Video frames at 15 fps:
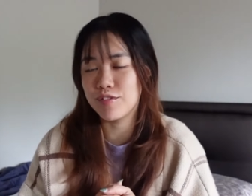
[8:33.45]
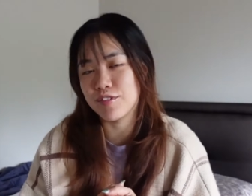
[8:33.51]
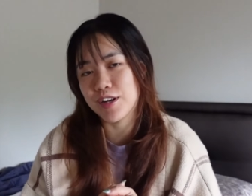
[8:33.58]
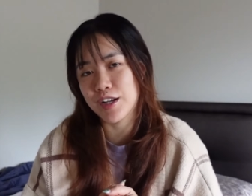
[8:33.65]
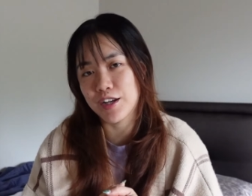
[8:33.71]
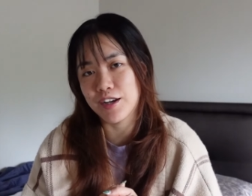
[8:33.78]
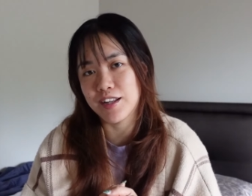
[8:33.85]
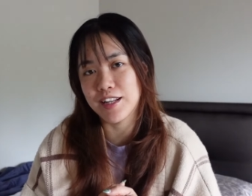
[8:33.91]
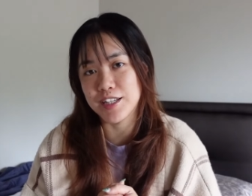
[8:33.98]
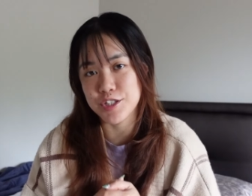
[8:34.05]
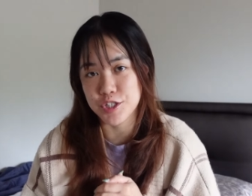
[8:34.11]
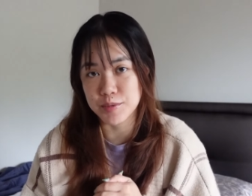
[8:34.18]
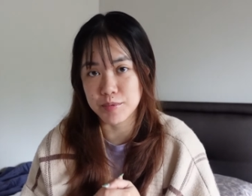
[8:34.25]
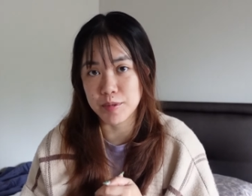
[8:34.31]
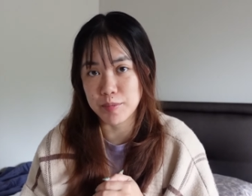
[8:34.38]
of what I got at
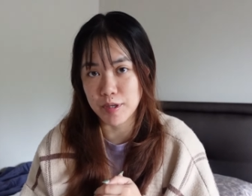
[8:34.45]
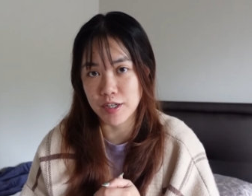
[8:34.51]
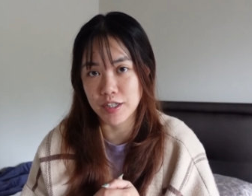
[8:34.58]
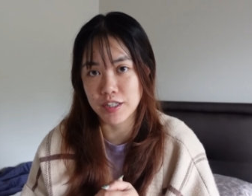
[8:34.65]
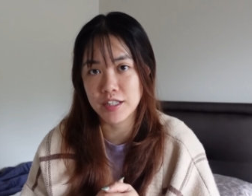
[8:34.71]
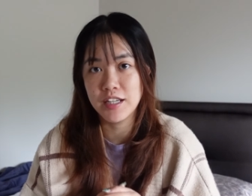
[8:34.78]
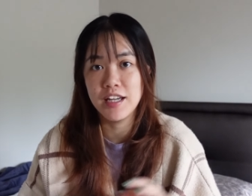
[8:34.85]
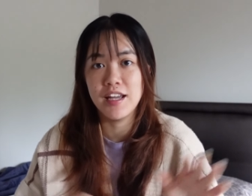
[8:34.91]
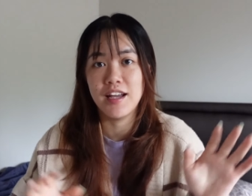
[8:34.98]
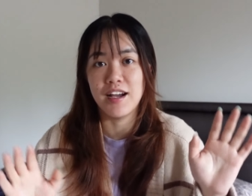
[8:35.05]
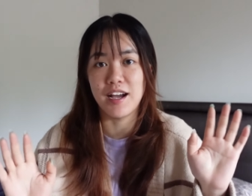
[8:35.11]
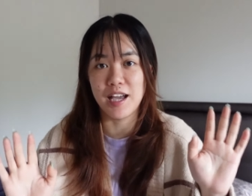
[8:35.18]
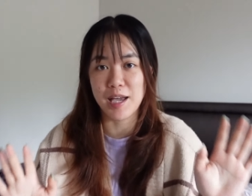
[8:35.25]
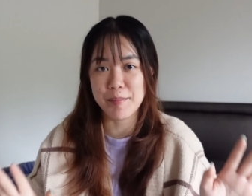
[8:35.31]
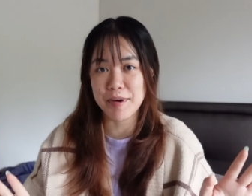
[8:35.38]
Ghibli Park.
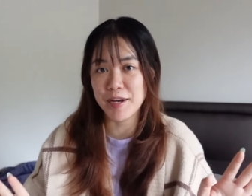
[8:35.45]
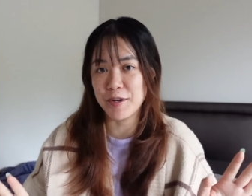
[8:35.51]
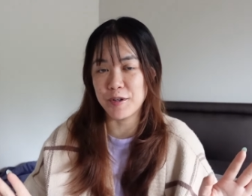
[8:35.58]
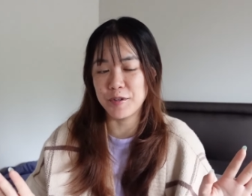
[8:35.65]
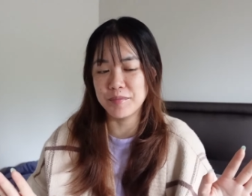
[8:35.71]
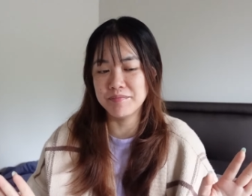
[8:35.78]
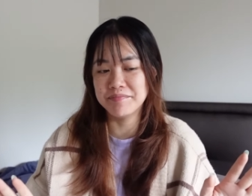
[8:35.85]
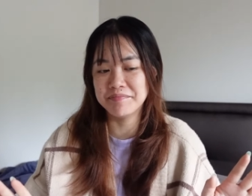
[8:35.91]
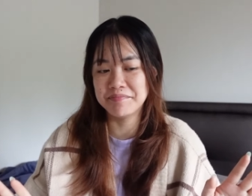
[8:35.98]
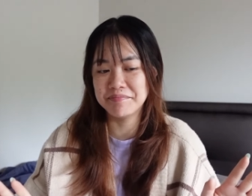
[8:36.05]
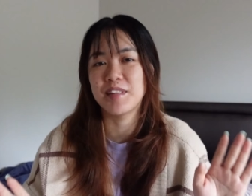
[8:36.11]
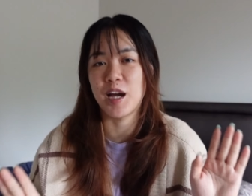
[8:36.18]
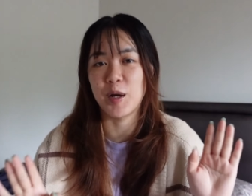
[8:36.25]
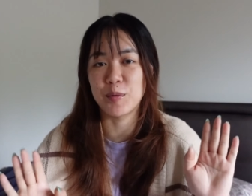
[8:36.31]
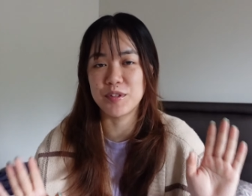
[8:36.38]
I am at home,
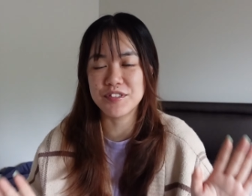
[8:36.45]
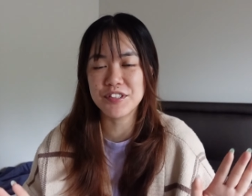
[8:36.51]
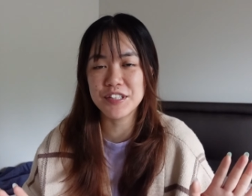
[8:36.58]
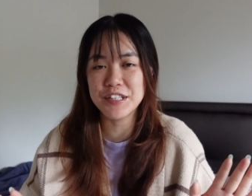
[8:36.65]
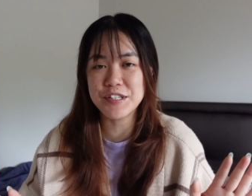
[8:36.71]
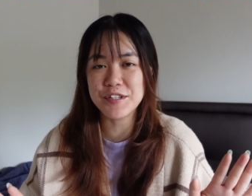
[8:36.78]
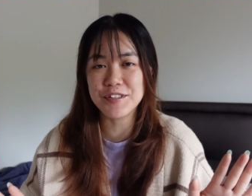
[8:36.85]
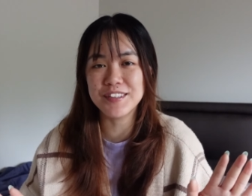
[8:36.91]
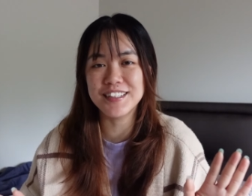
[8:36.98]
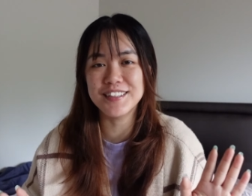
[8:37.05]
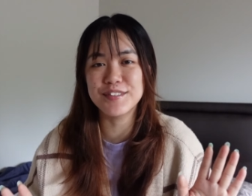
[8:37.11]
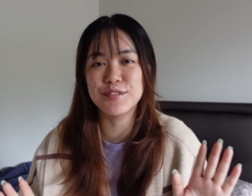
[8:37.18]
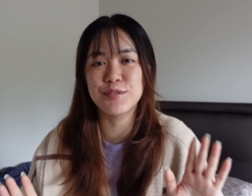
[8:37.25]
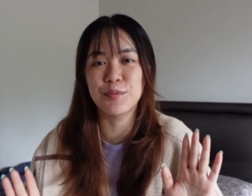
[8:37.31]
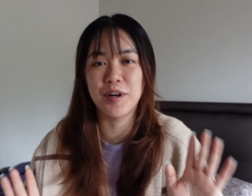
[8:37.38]
I was gonna do
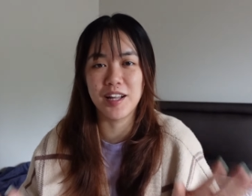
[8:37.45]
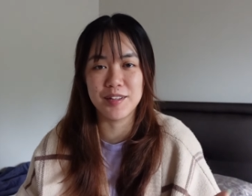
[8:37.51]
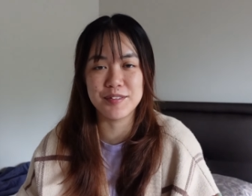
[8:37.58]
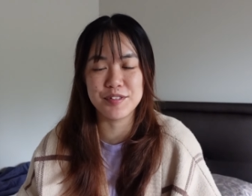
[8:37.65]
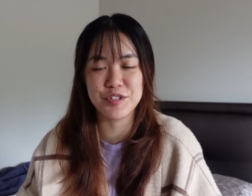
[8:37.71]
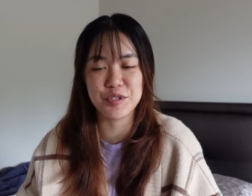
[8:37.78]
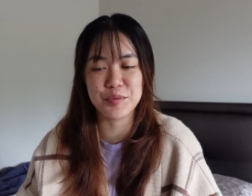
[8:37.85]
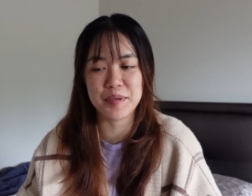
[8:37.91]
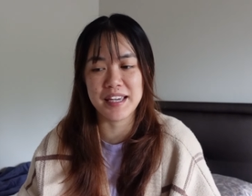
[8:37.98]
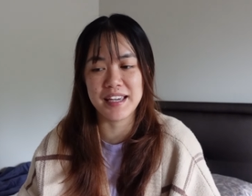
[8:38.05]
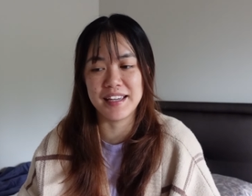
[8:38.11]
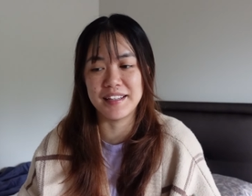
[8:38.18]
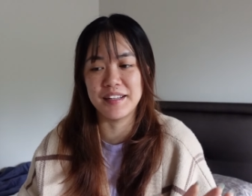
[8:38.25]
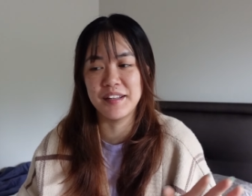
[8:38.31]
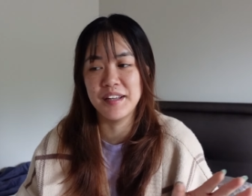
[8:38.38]
this while I was in
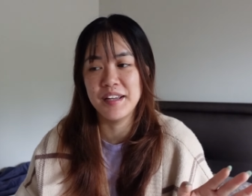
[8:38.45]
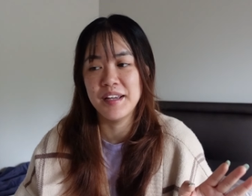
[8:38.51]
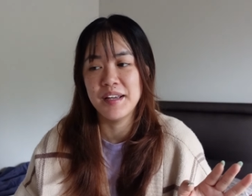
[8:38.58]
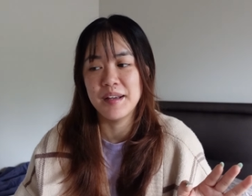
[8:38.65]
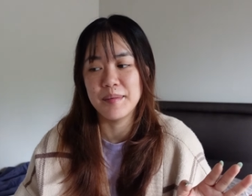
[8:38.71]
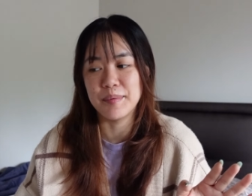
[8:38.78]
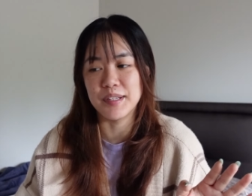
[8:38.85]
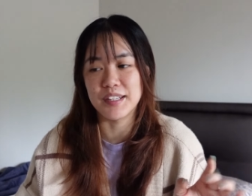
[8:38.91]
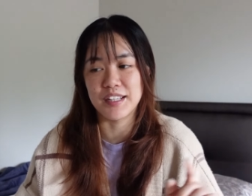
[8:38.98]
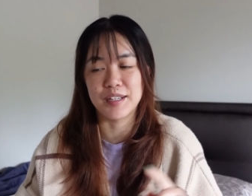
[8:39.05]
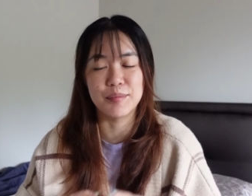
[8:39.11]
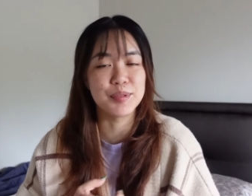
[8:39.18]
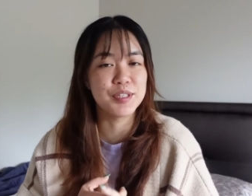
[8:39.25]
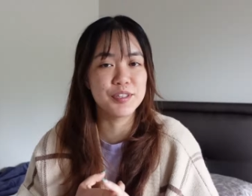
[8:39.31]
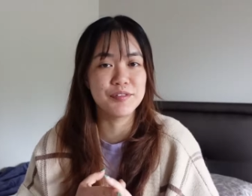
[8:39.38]
Japan, but I
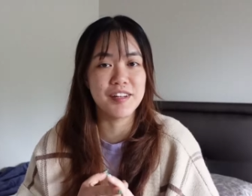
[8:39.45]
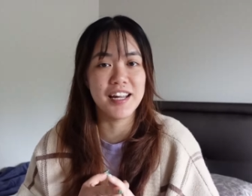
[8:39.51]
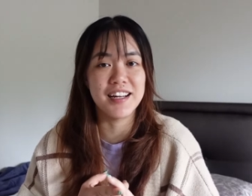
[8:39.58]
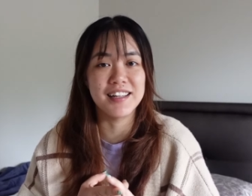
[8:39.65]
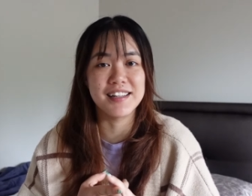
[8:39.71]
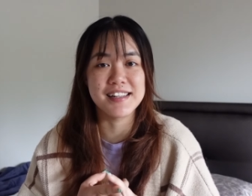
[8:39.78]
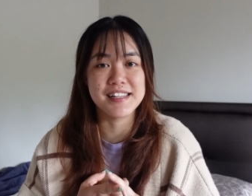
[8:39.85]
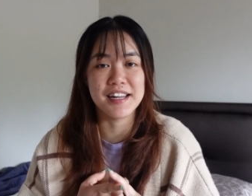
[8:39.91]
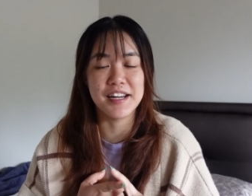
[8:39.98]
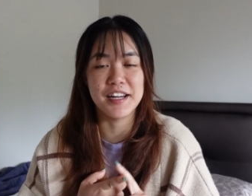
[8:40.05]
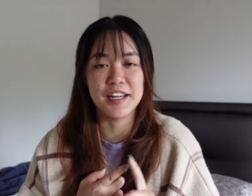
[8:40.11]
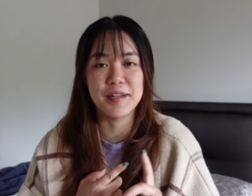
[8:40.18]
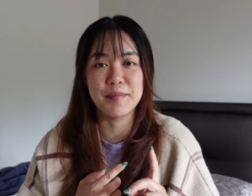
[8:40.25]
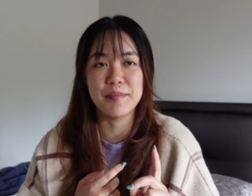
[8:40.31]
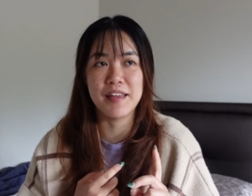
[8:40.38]
completely ran out of
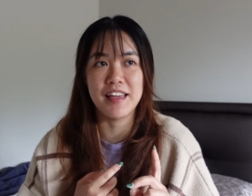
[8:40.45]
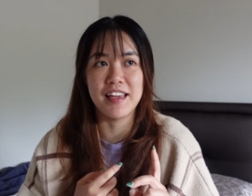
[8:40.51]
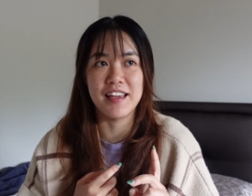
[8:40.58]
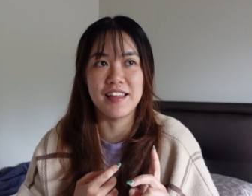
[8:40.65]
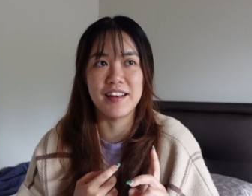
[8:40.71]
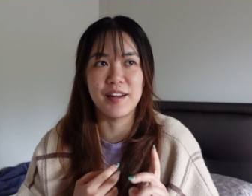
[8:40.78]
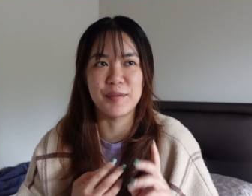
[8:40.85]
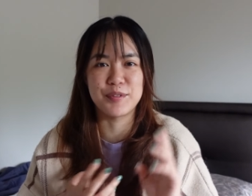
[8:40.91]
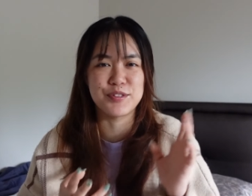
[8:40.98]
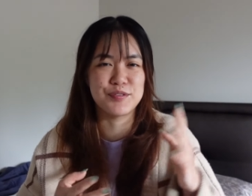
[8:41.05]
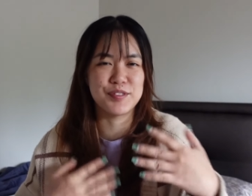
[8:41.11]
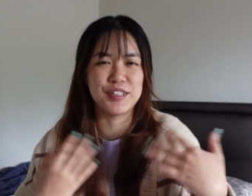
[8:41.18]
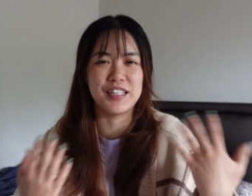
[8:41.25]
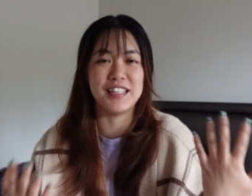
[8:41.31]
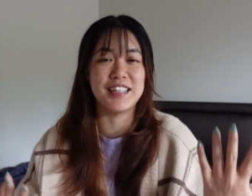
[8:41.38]
time and I wasn't
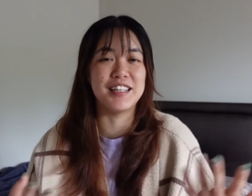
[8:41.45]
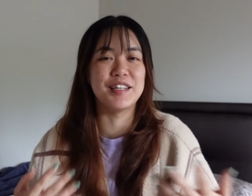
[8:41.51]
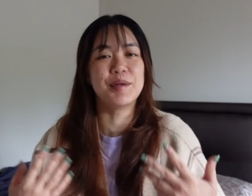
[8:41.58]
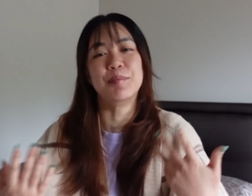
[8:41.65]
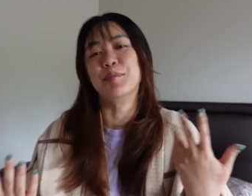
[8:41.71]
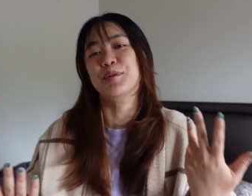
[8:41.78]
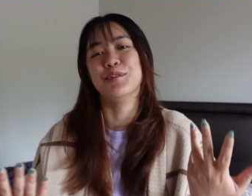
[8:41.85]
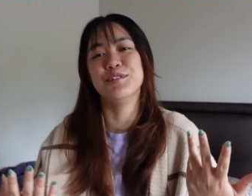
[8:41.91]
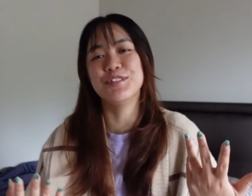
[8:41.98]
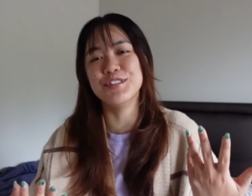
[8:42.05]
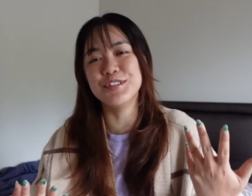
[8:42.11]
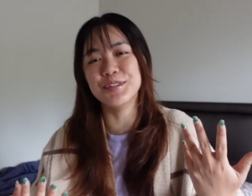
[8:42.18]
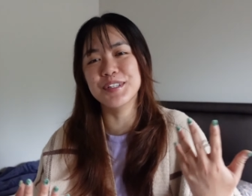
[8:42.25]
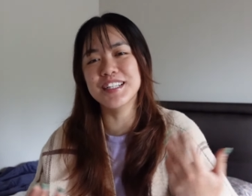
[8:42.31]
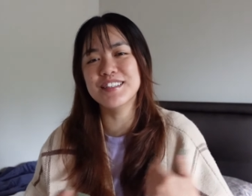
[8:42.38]
really in the mood to
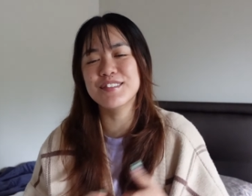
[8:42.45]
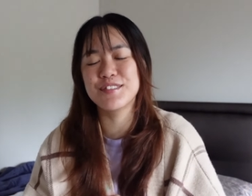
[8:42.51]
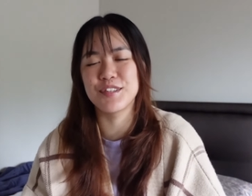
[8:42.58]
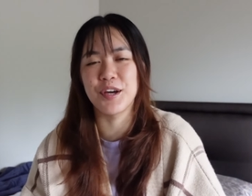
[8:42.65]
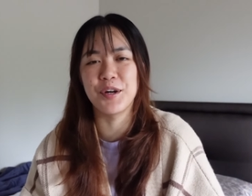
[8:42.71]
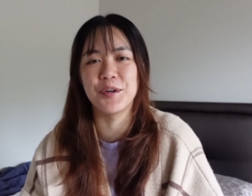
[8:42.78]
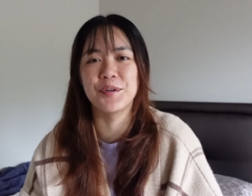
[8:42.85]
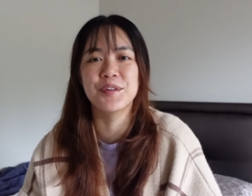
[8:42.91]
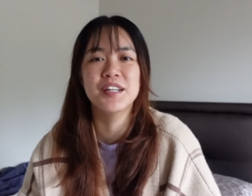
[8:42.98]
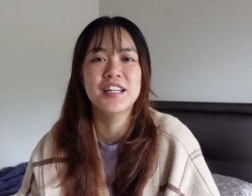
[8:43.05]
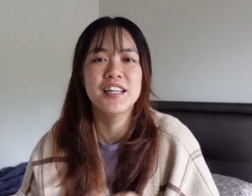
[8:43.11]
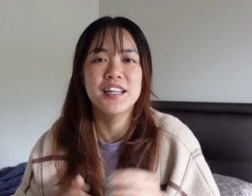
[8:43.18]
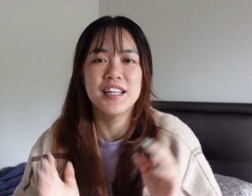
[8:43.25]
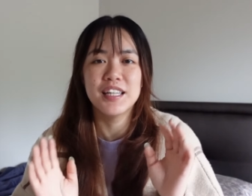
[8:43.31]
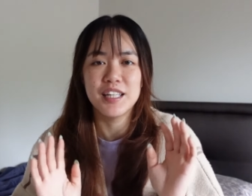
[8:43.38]
do it, so
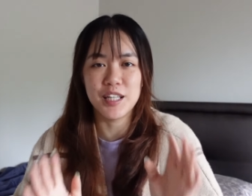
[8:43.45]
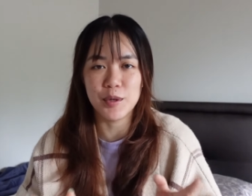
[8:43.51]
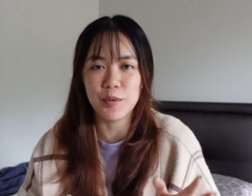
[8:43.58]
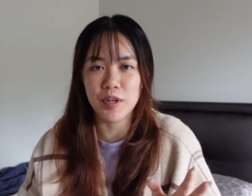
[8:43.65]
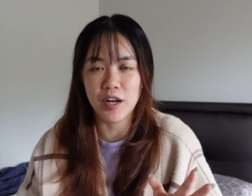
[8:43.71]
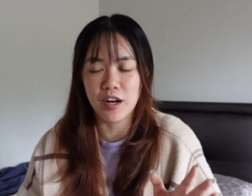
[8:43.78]
here we